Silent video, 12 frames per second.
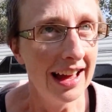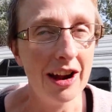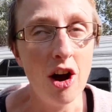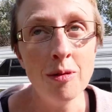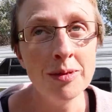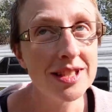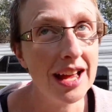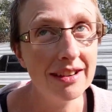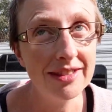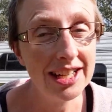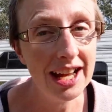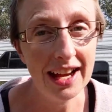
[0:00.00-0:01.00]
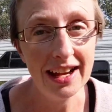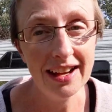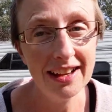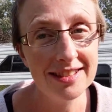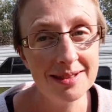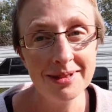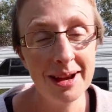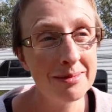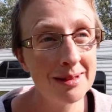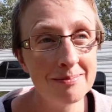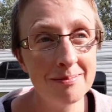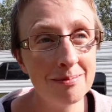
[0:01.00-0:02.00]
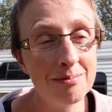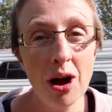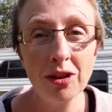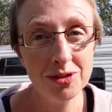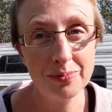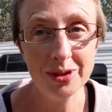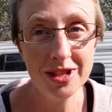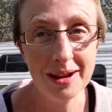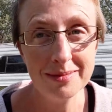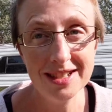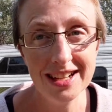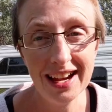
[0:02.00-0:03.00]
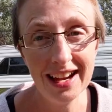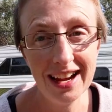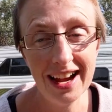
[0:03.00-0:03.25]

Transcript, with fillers: And almost every day, sometimes multiple times a day,